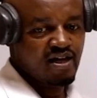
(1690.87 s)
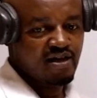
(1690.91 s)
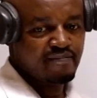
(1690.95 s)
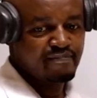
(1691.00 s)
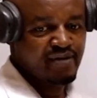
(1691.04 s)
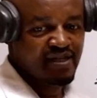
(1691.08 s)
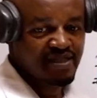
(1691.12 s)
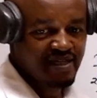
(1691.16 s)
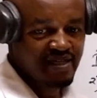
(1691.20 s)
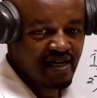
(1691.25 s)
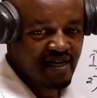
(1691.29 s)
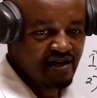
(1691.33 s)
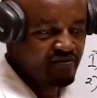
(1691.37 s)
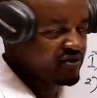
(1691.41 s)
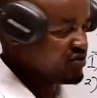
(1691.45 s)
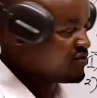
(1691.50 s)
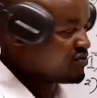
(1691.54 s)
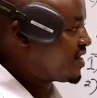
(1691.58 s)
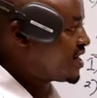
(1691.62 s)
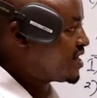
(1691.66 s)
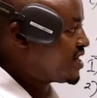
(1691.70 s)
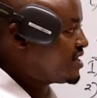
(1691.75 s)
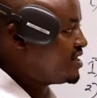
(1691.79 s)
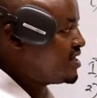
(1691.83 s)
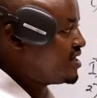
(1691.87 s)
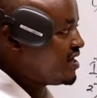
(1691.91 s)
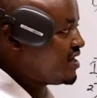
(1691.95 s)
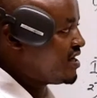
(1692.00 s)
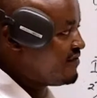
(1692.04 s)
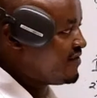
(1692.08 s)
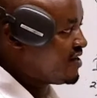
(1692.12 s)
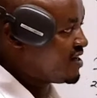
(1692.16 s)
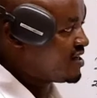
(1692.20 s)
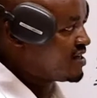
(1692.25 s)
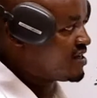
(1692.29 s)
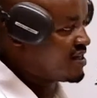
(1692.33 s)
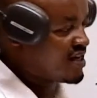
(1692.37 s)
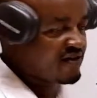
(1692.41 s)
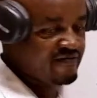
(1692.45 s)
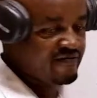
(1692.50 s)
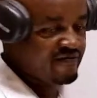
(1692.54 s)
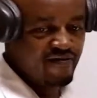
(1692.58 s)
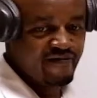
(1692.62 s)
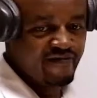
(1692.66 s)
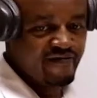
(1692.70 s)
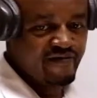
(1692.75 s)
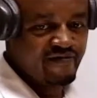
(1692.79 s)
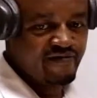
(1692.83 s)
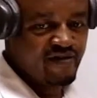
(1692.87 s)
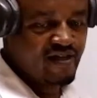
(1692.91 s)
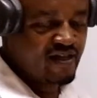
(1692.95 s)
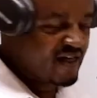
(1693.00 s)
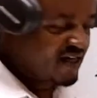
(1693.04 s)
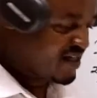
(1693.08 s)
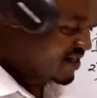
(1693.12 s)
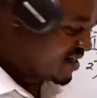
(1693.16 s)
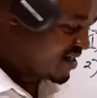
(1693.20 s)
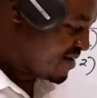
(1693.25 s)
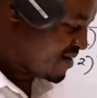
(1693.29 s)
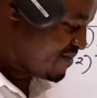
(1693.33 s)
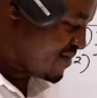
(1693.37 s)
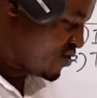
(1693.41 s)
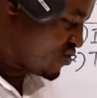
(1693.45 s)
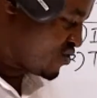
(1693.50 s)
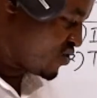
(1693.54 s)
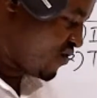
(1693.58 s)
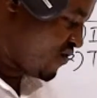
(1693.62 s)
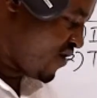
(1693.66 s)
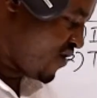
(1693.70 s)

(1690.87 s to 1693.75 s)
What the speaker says: Basically, we know that in arriving at that 450, there is an amount of